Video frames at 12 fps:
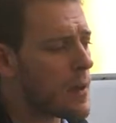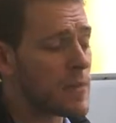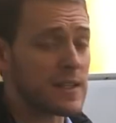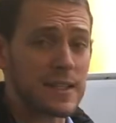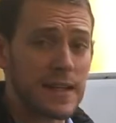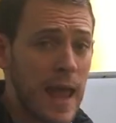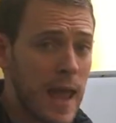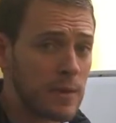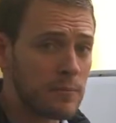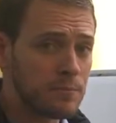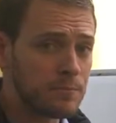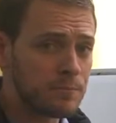But
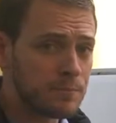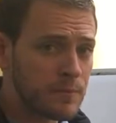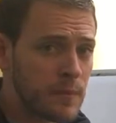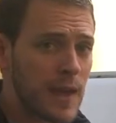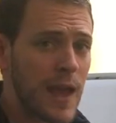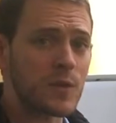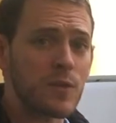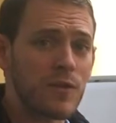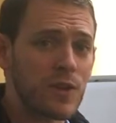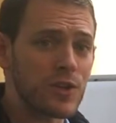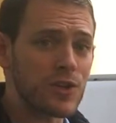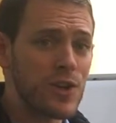today, as we
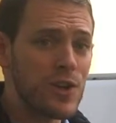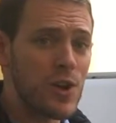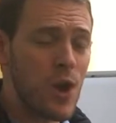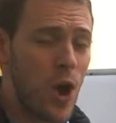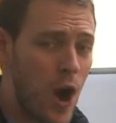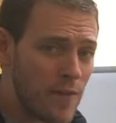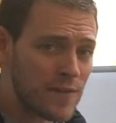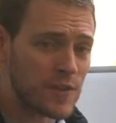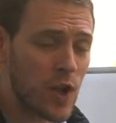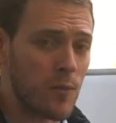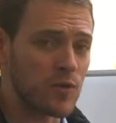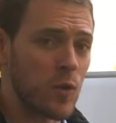finish off
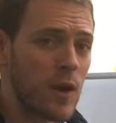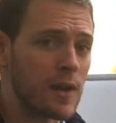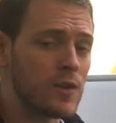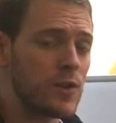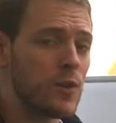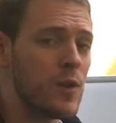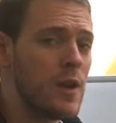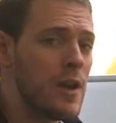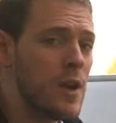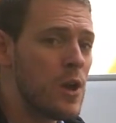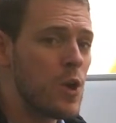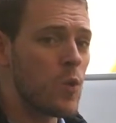Psalm 22,
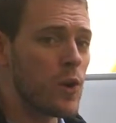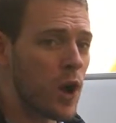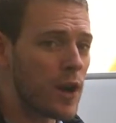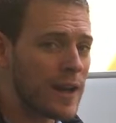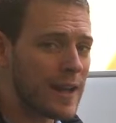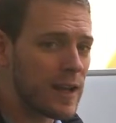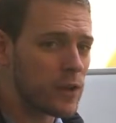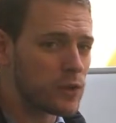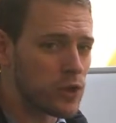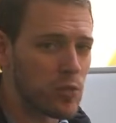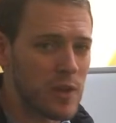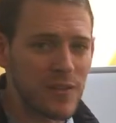we are going to get a
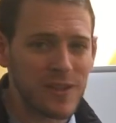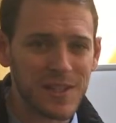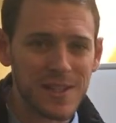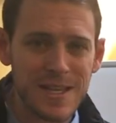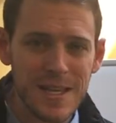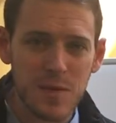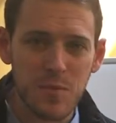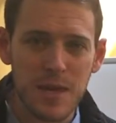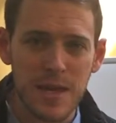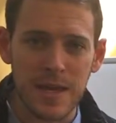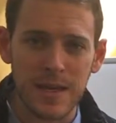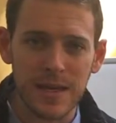little bit of a sneak
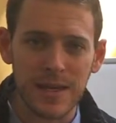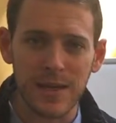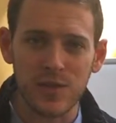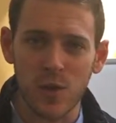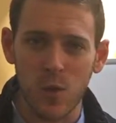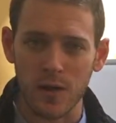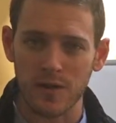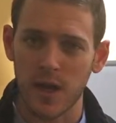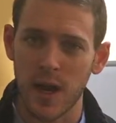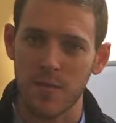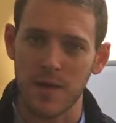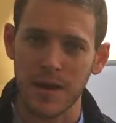peek into what's
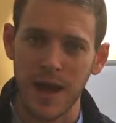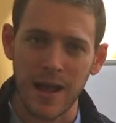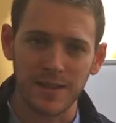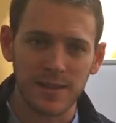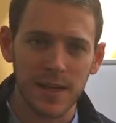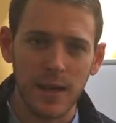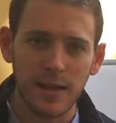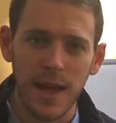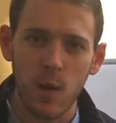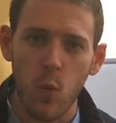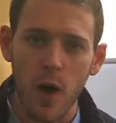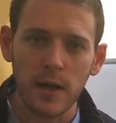coming on
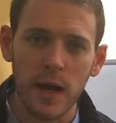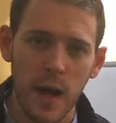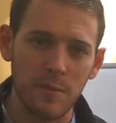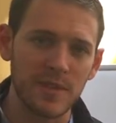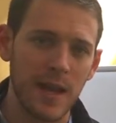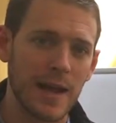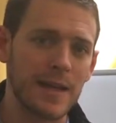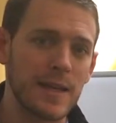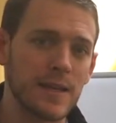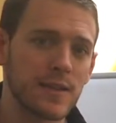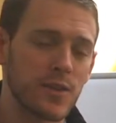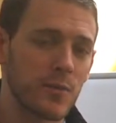Sunday, what comes on
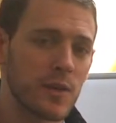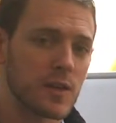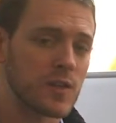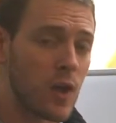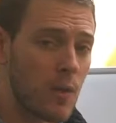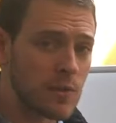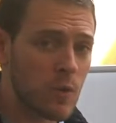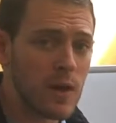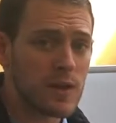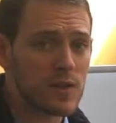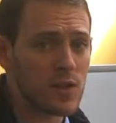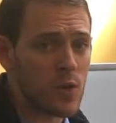Easter, because Psalm
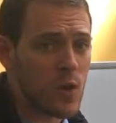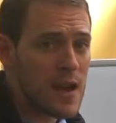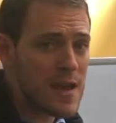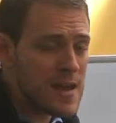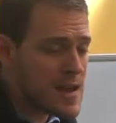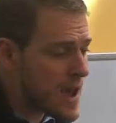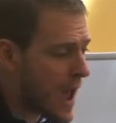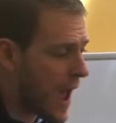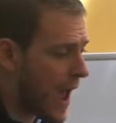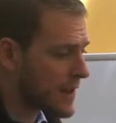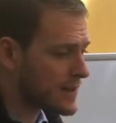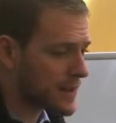22,
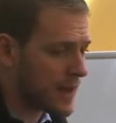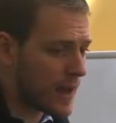as